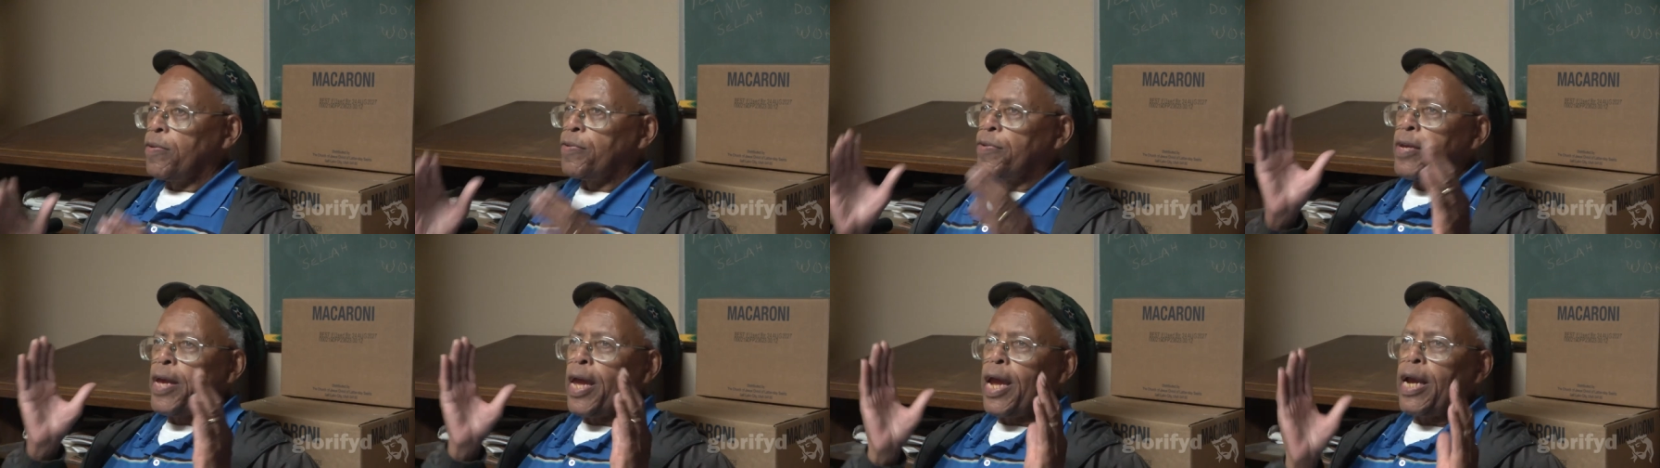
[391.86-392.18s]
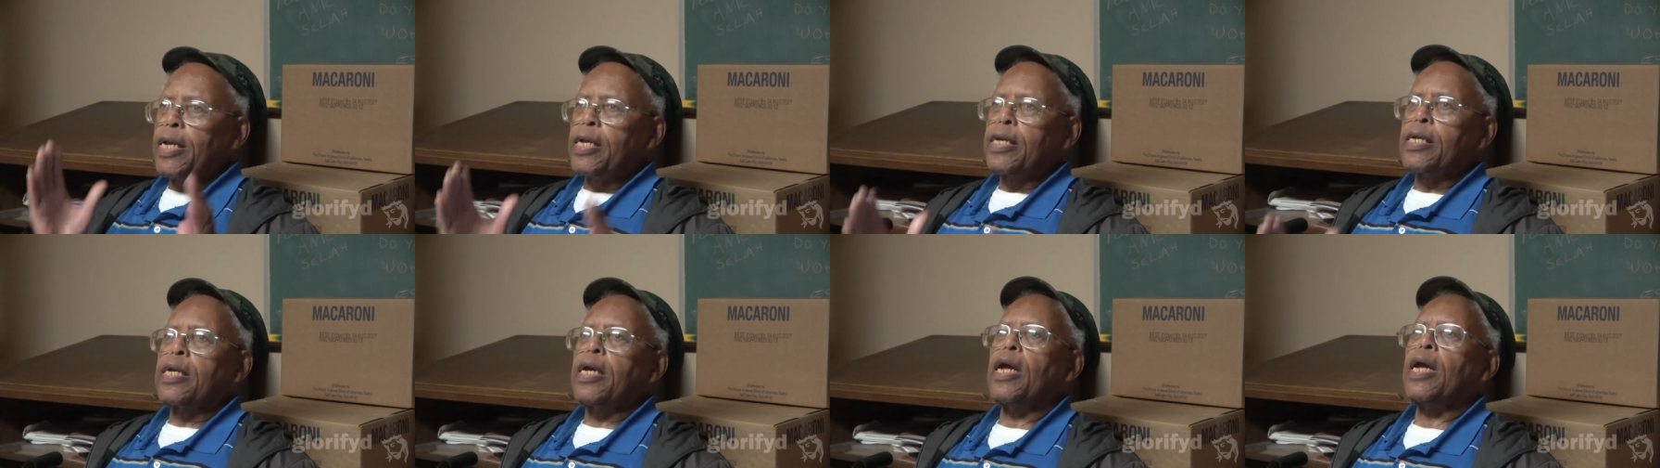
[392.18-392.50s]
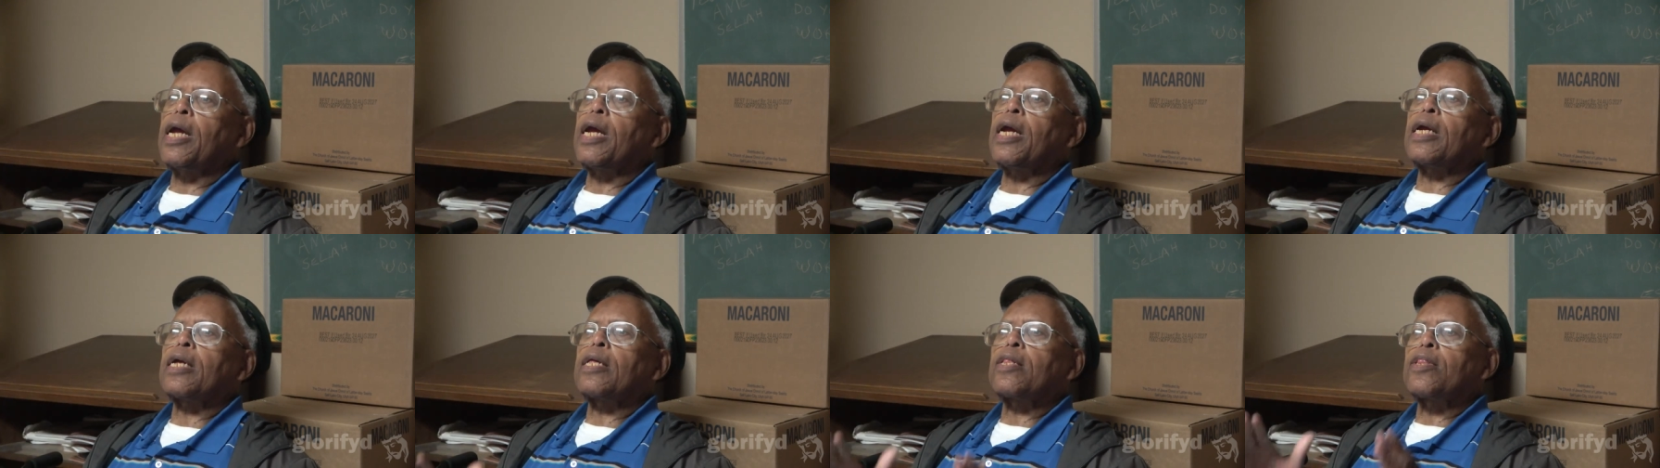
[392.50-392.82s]

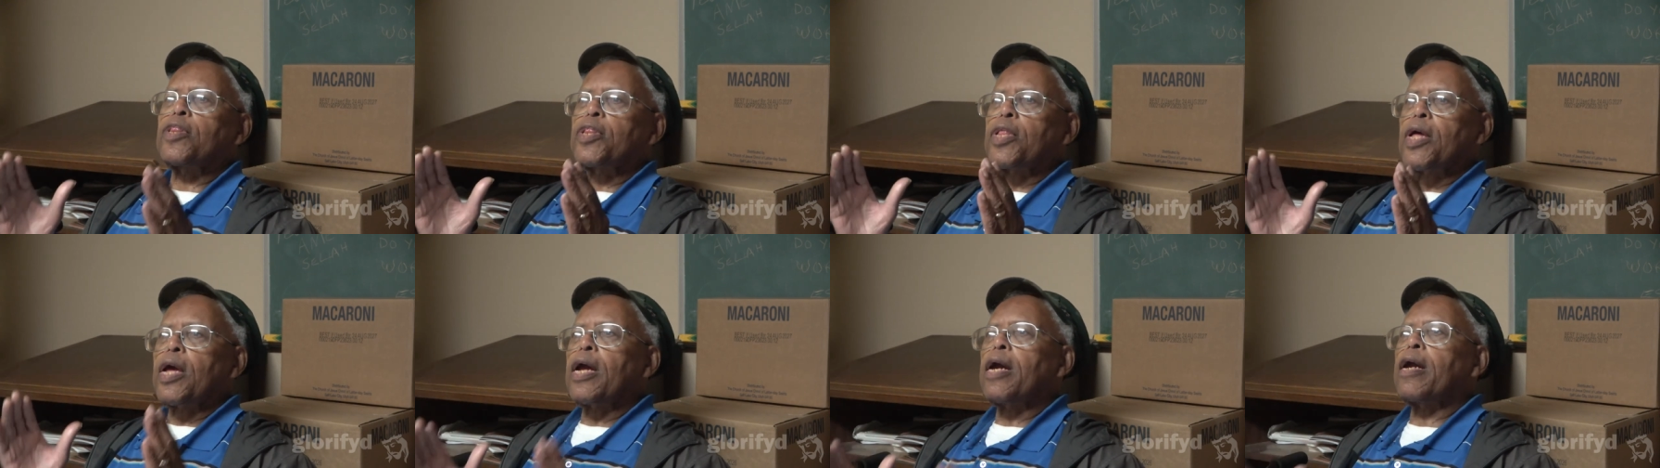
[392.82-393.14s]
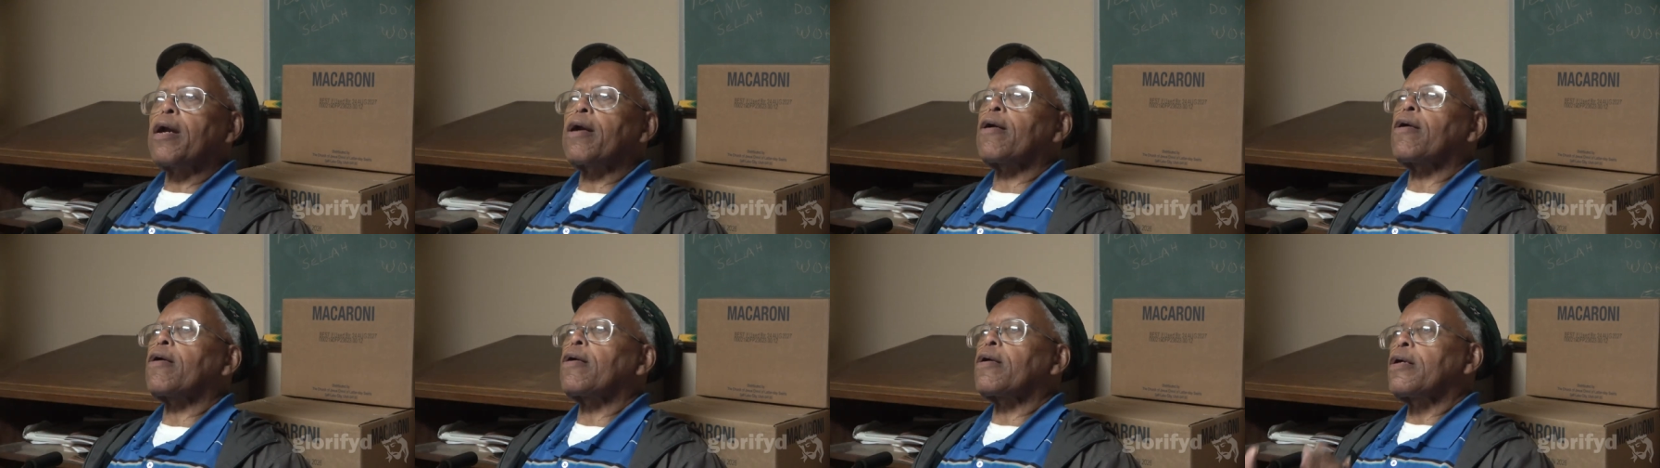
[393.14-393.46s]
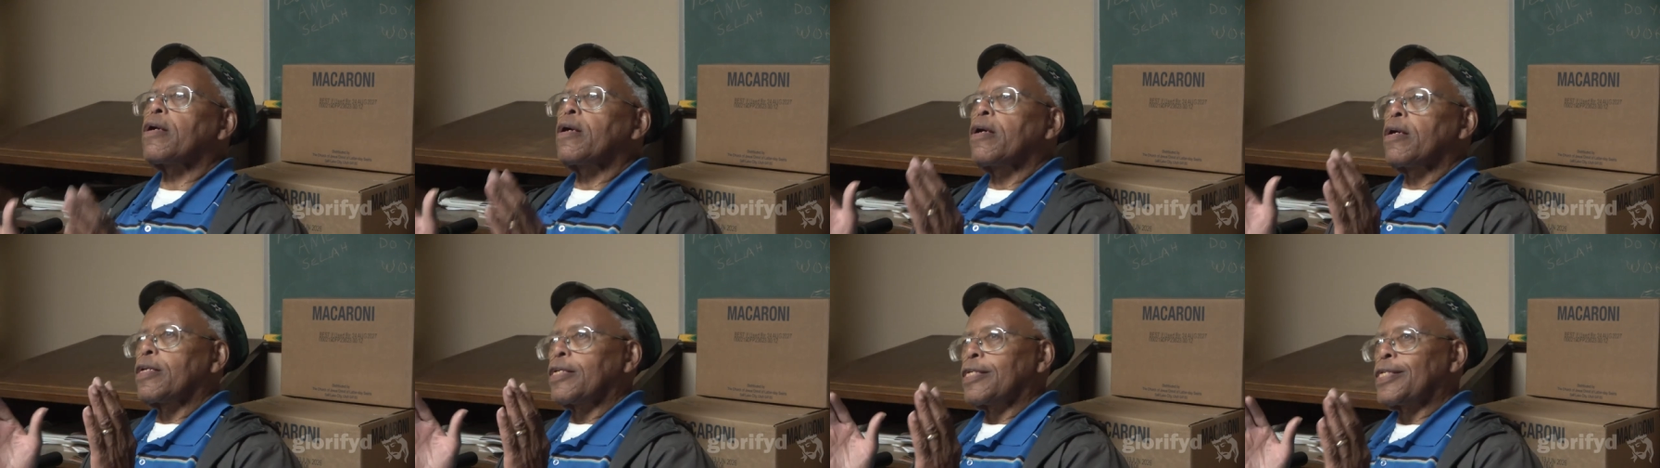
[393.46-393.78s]
taking
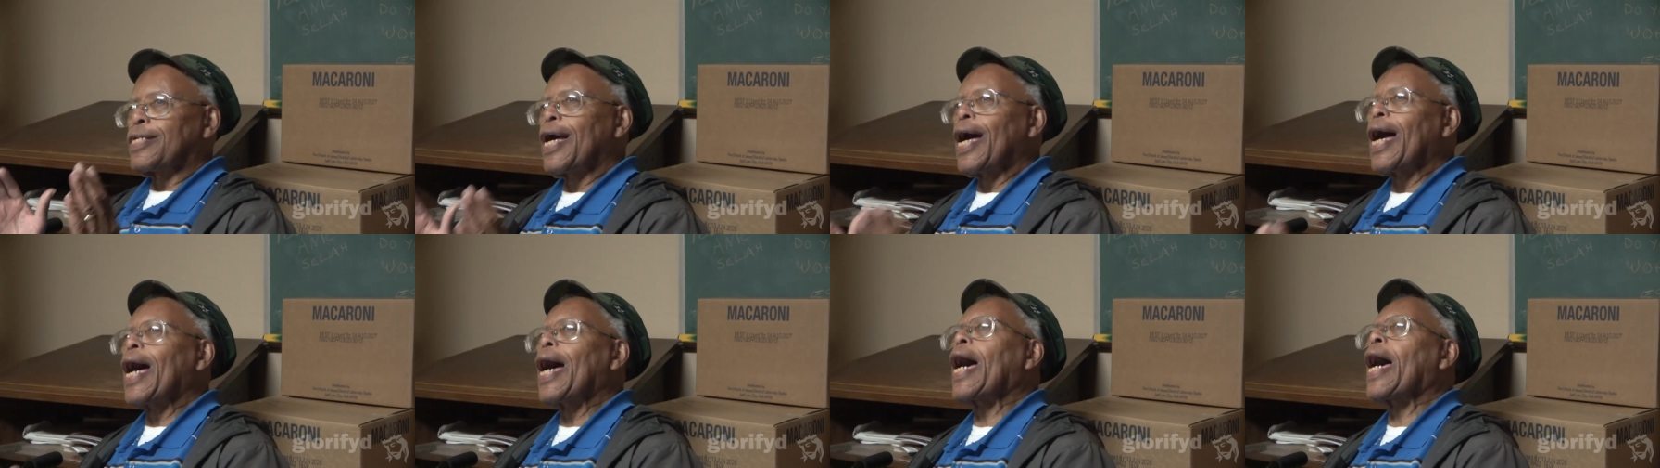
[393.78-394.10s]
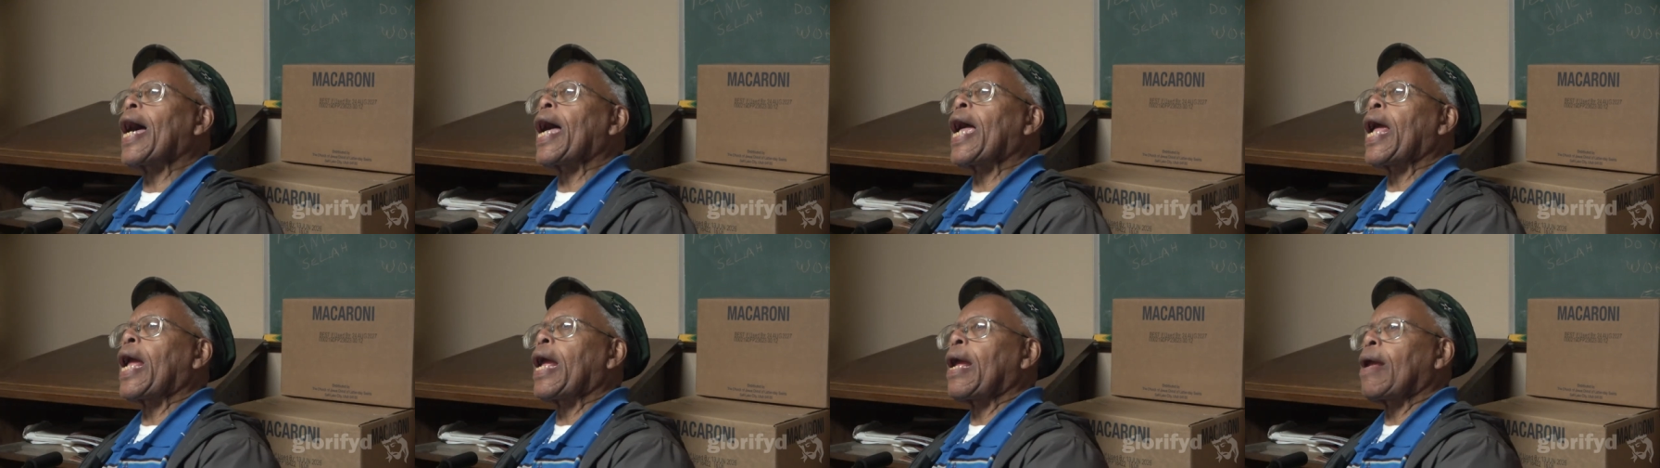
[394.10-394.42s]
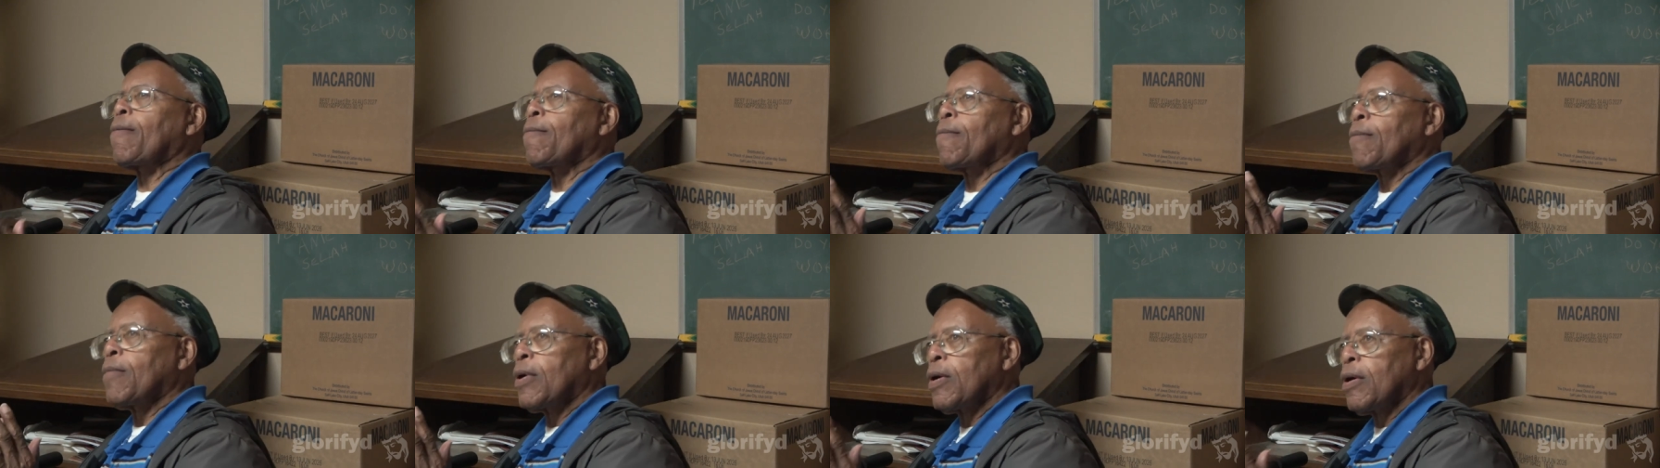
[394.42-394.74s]
their
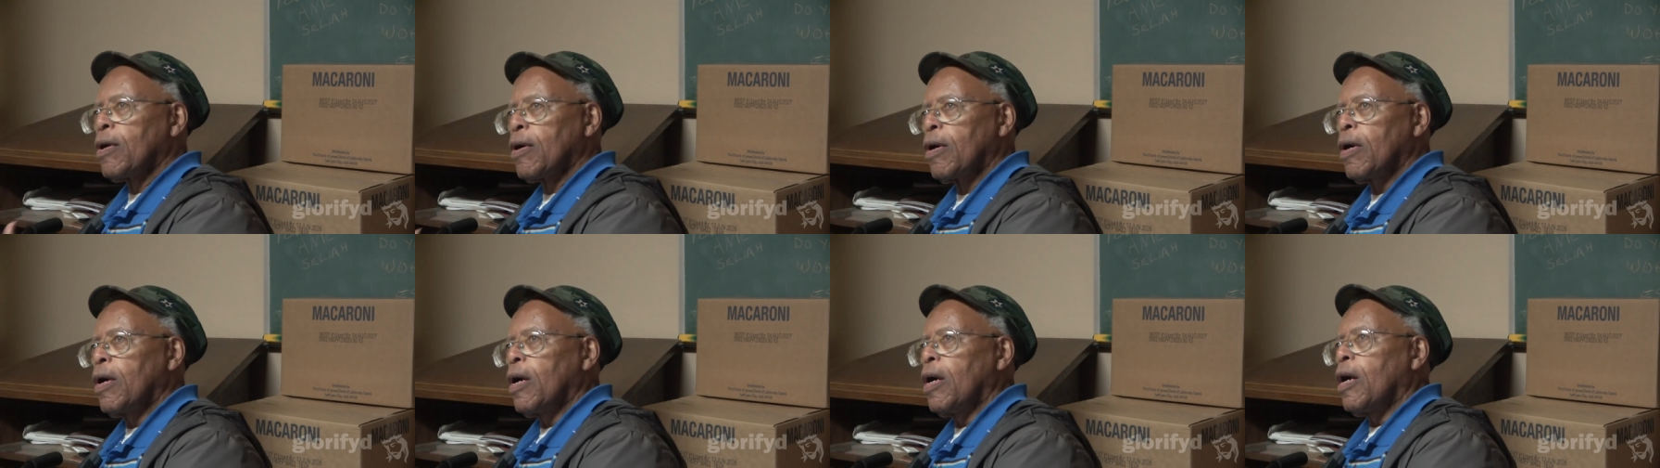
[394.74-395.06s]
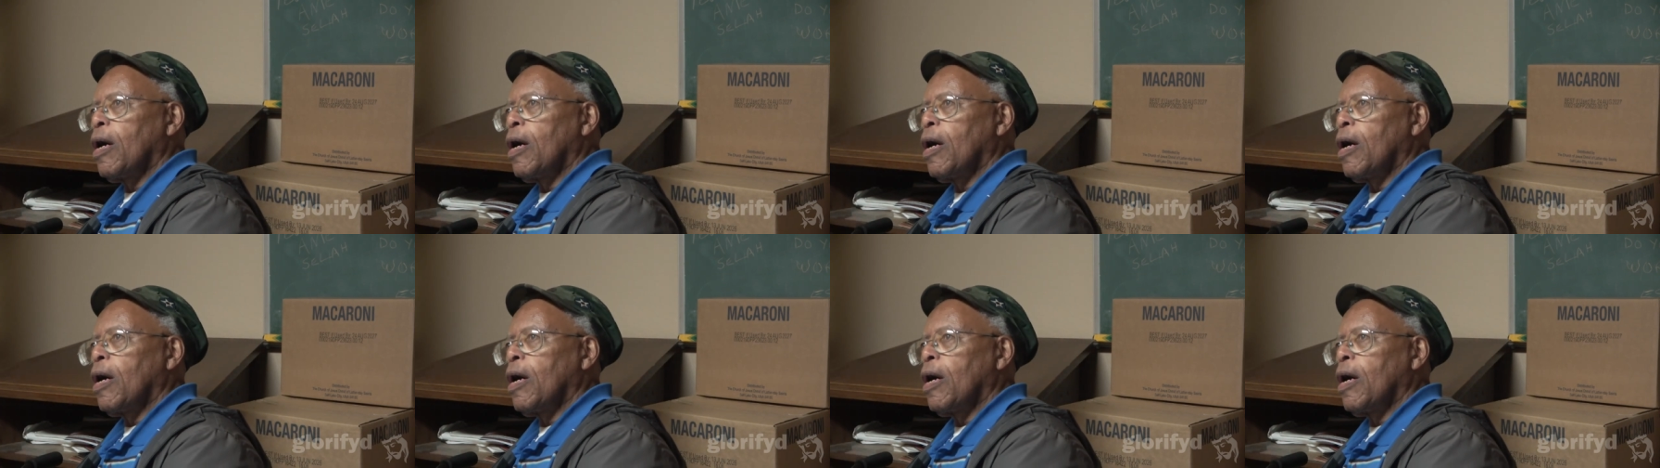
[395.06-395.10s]
time.